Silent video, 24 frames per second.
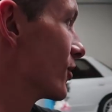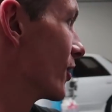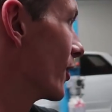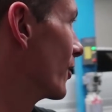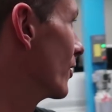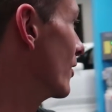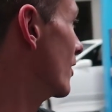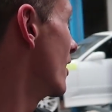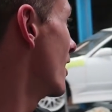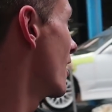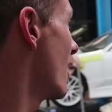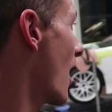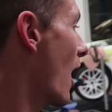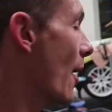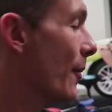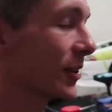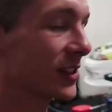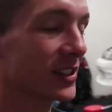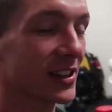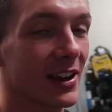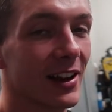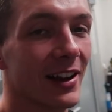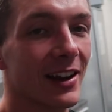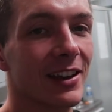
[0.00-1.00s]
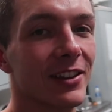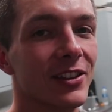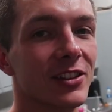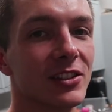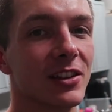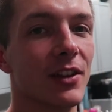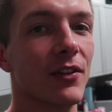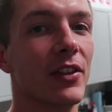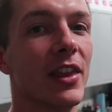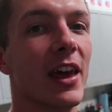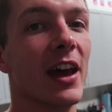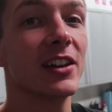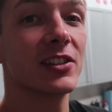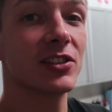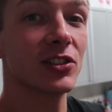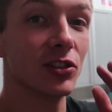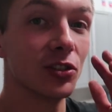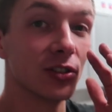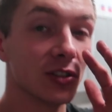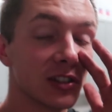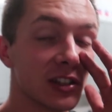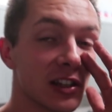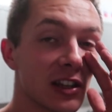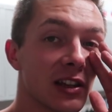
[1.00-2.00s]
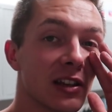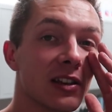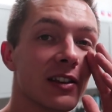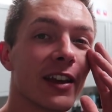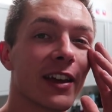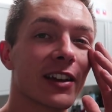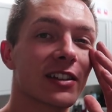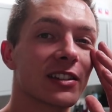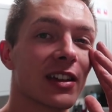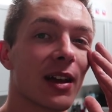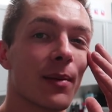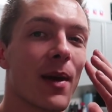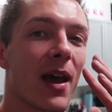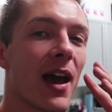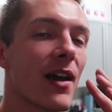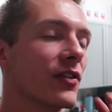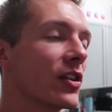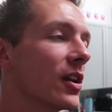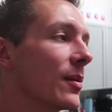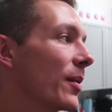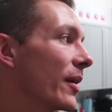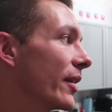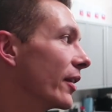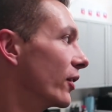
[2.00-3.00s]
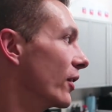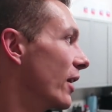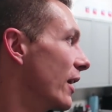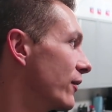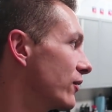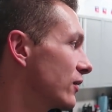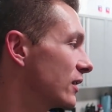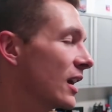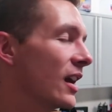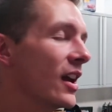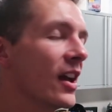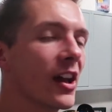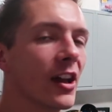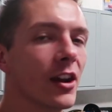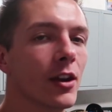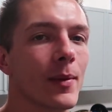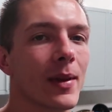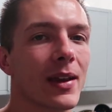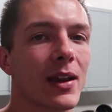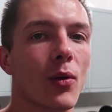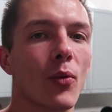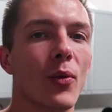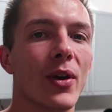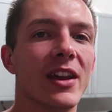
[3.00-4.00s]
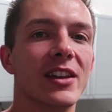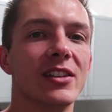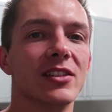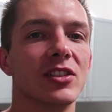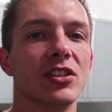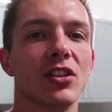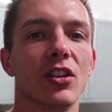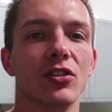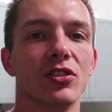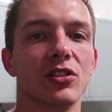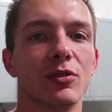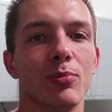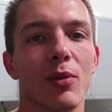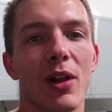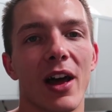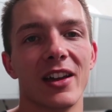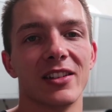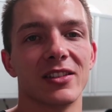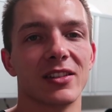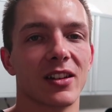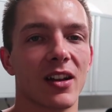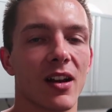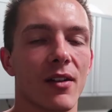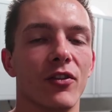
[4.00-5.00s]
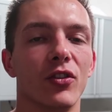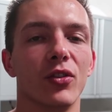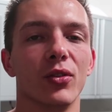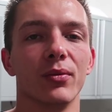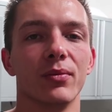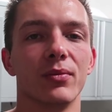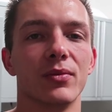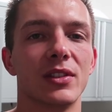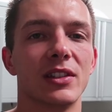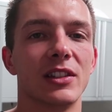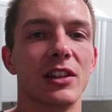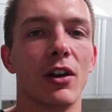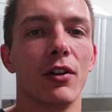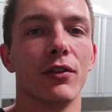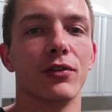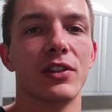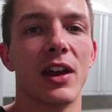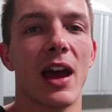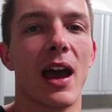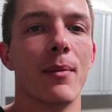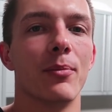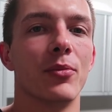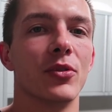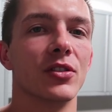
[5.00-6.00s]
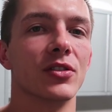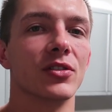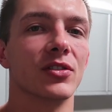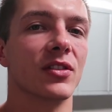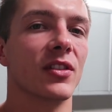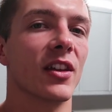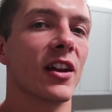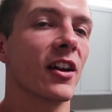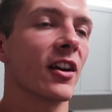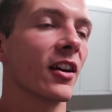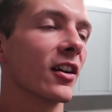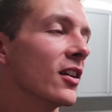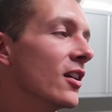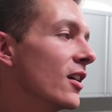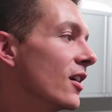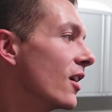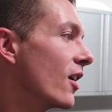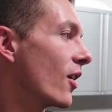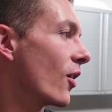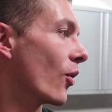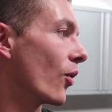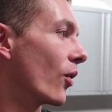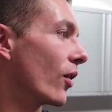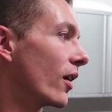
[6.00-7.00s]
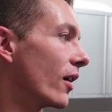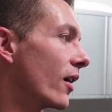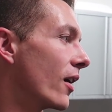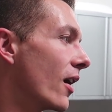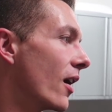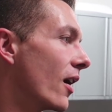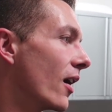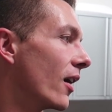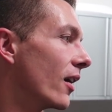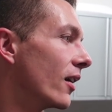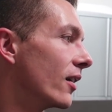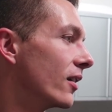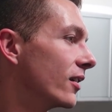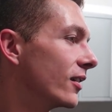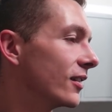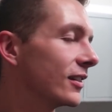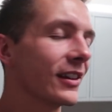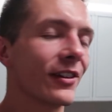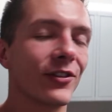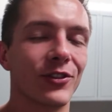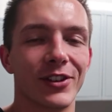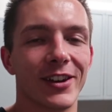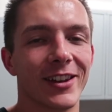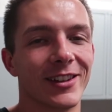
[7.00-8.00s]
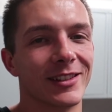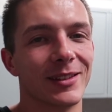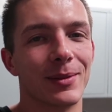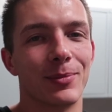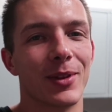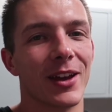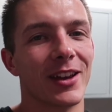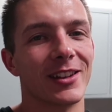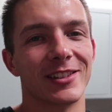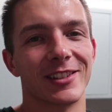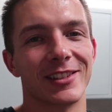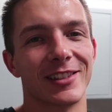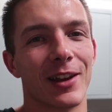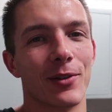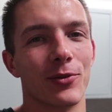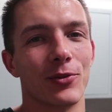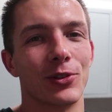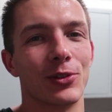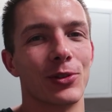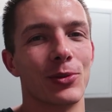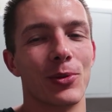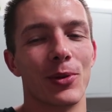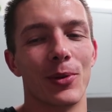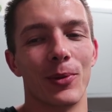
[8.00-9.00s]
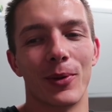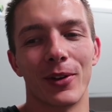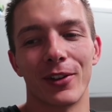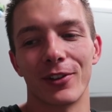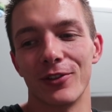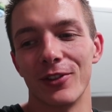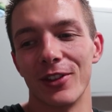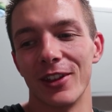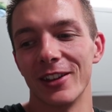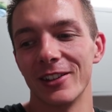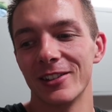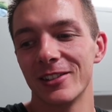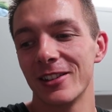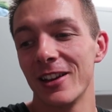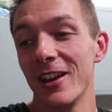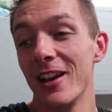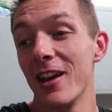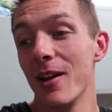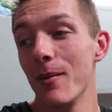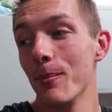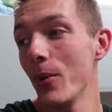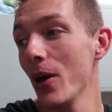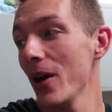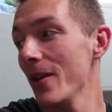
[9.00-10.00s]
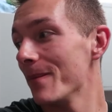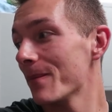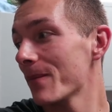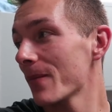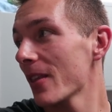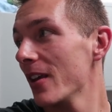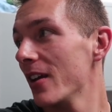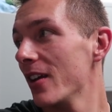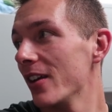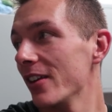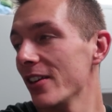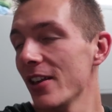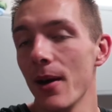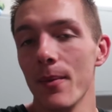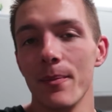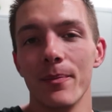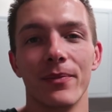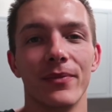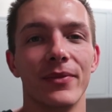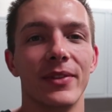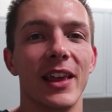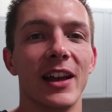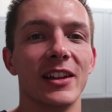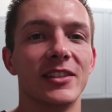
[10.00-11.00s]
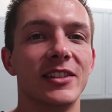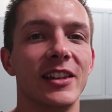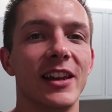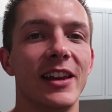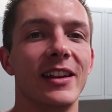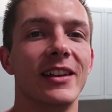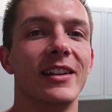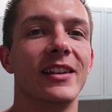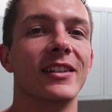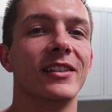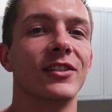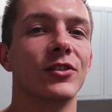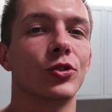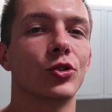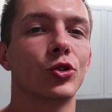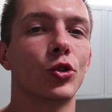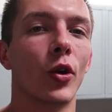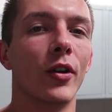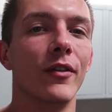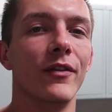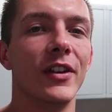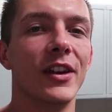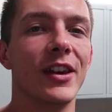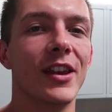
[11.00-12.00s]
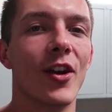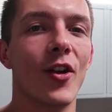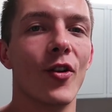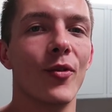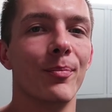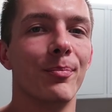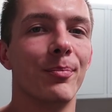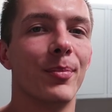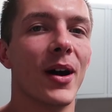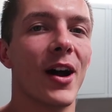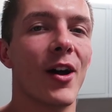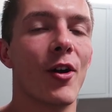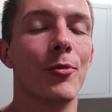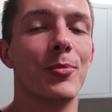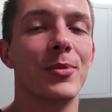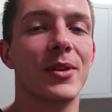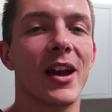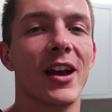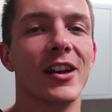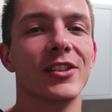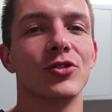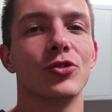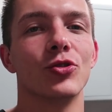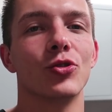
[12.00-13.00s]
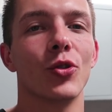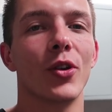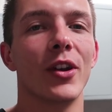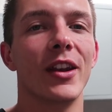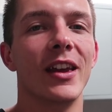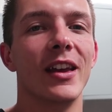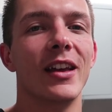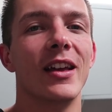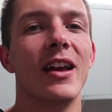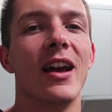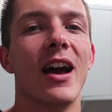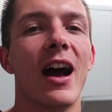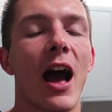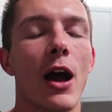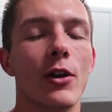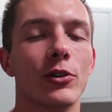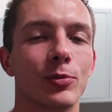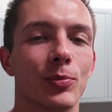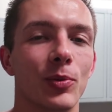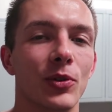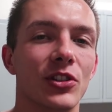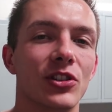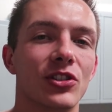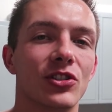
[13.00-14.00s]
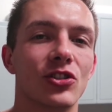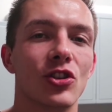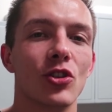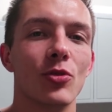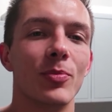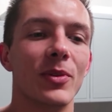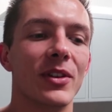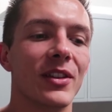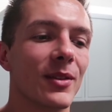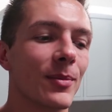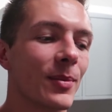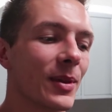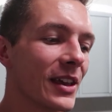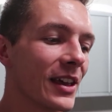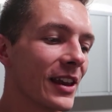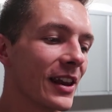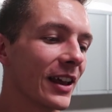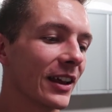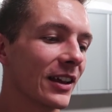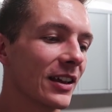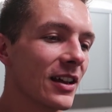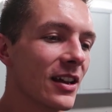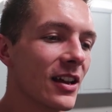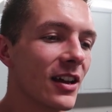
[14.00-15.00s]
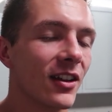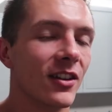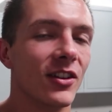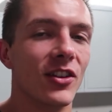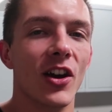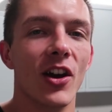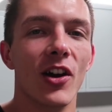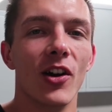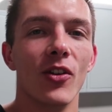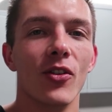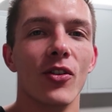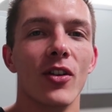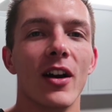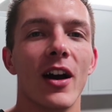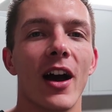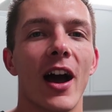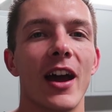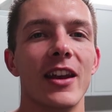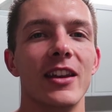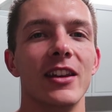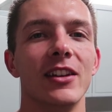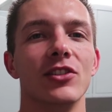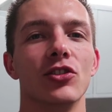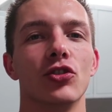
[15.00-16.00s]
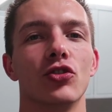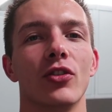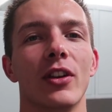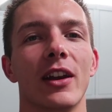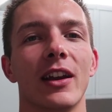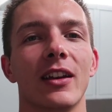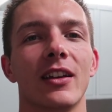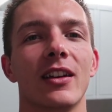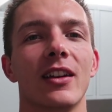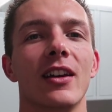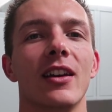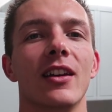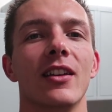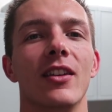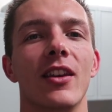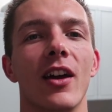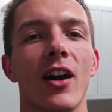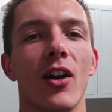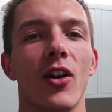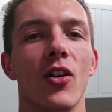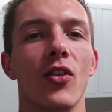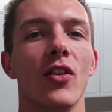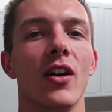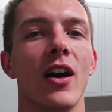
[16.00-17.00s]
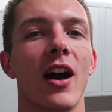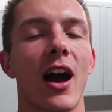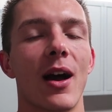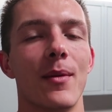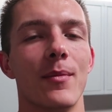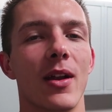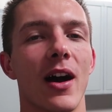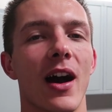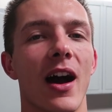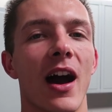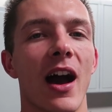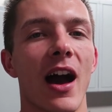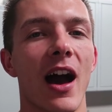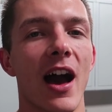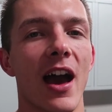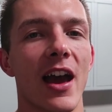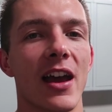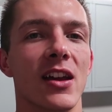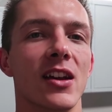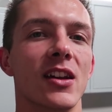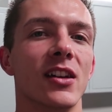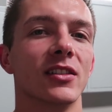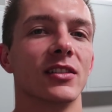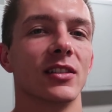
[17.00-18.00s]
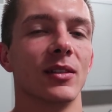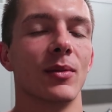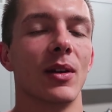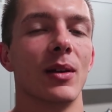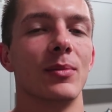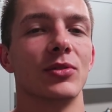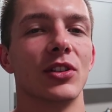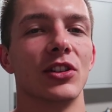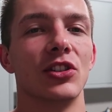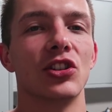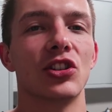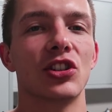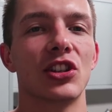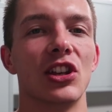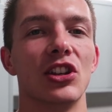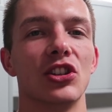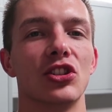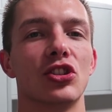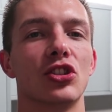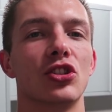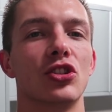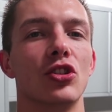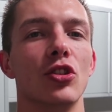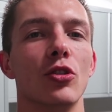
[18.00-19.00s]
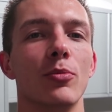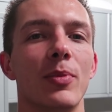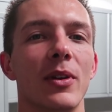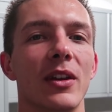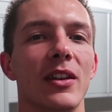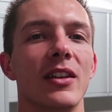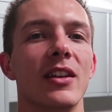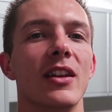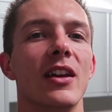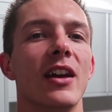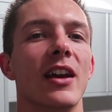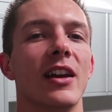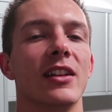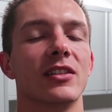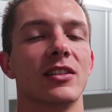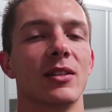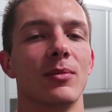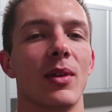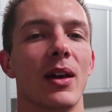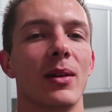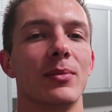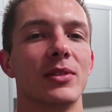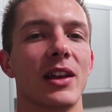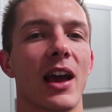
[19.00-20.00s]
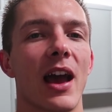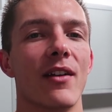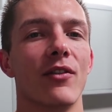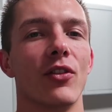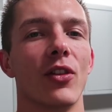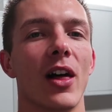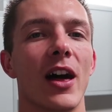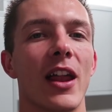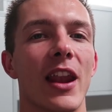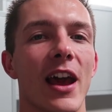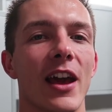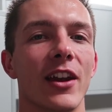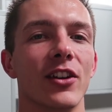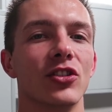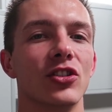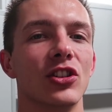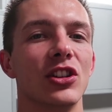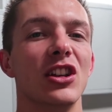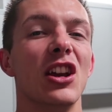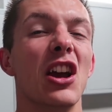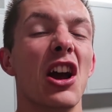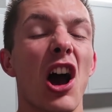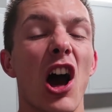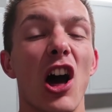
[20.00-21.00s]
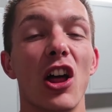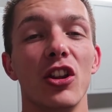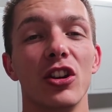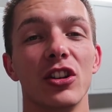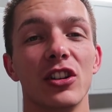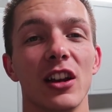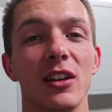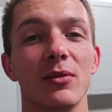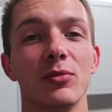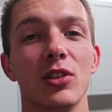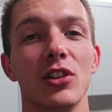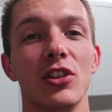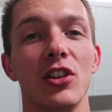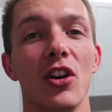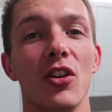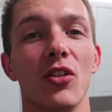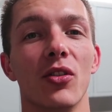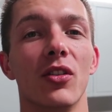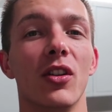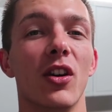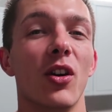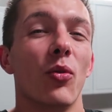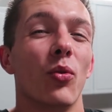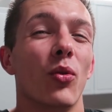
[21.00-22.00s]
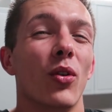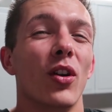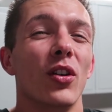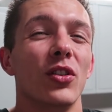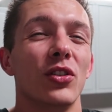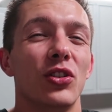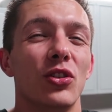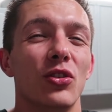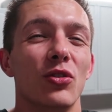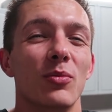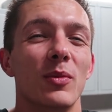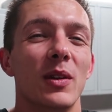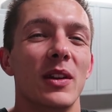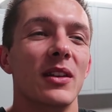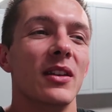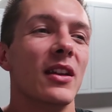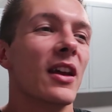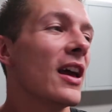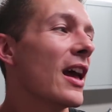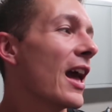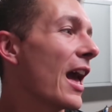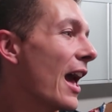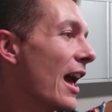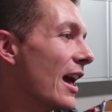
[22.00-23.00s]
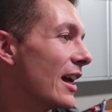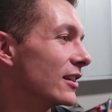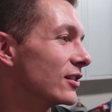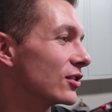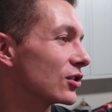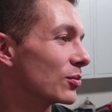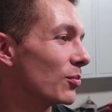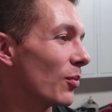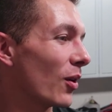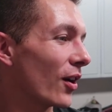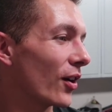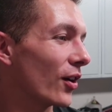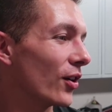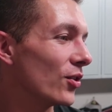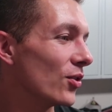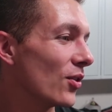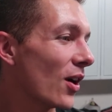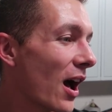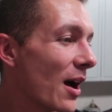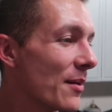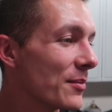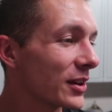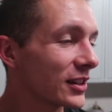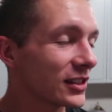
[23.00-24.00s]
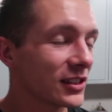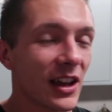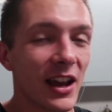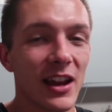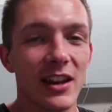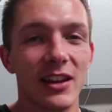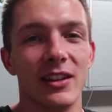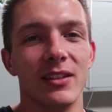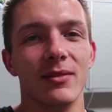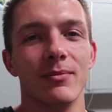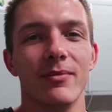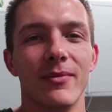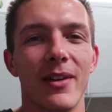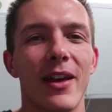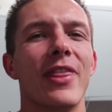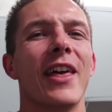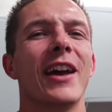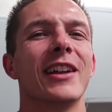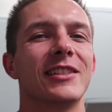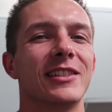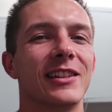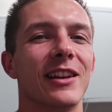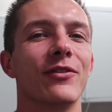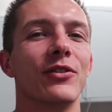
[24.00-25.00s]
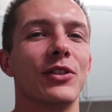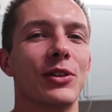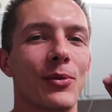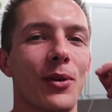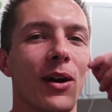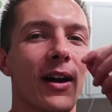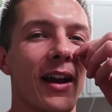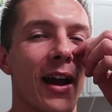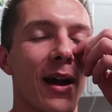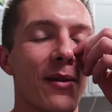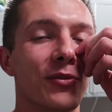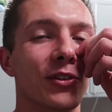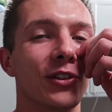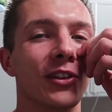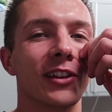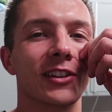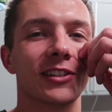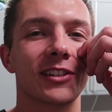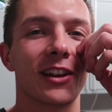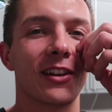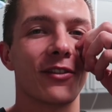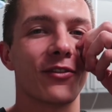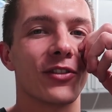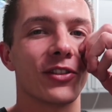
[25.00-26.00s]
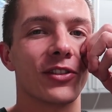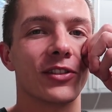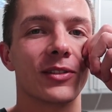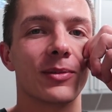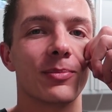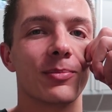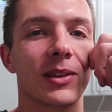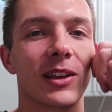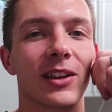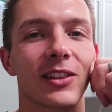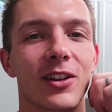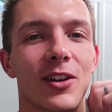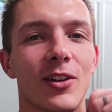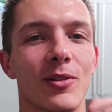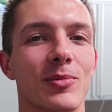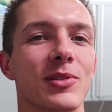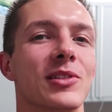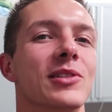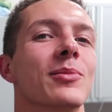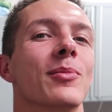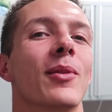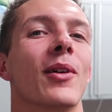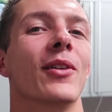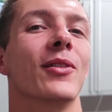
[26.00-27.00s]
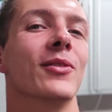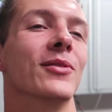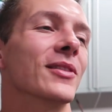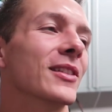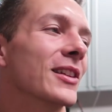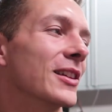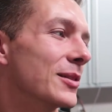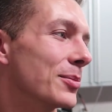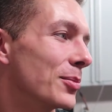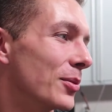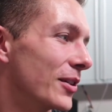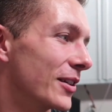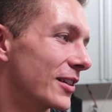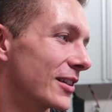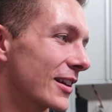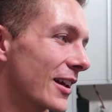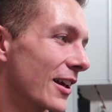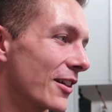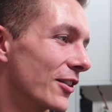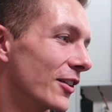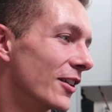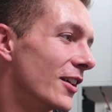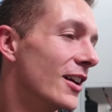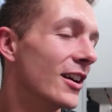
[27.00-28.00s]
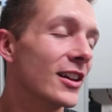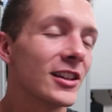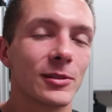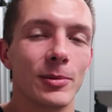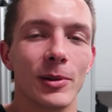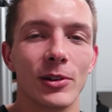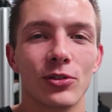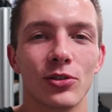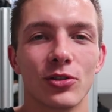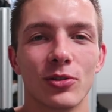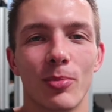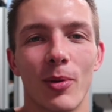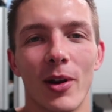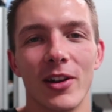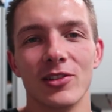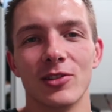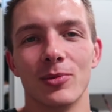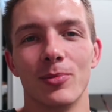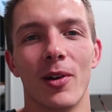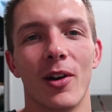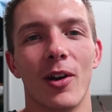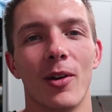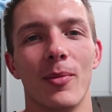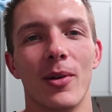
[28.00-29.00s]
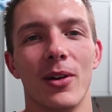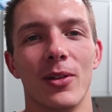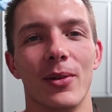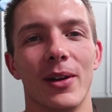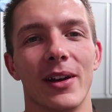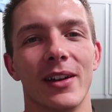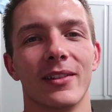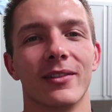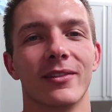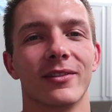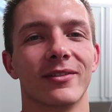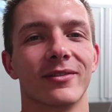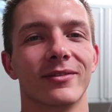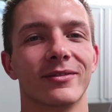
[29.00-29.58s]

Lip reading: So I'm excited to get this stuff on the S13. Next time I have it up on the lift, it'll make it way easier. I'll just blast a couple self-tappers in there, or definitely not zip ties, because that really wouldn't work for this. But yep, that's it. Short video, but I hope you guys enjoyed it. I was pretty stupid in the beginning. No, I didn't drink. No, I'm not high. Sometimes I just get stupid, and sometimes I have a lot of energy. Other times I don't. We're all human, and tomorrow I'm excited. That's definitely why. I'm really excited to get the RB tomorrow and get to put it together. Special surprise tomorrow, by the way.